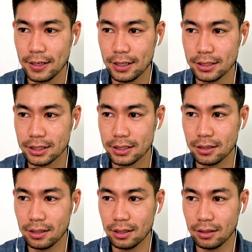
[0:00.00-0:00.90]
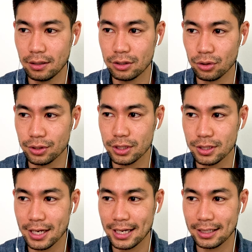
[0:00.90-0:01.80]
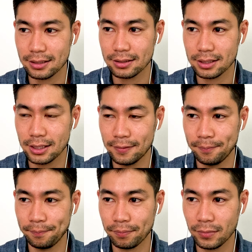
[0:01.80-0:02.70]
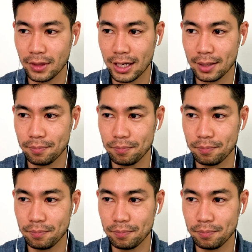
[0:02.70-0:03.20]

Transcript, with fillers: is the choices that are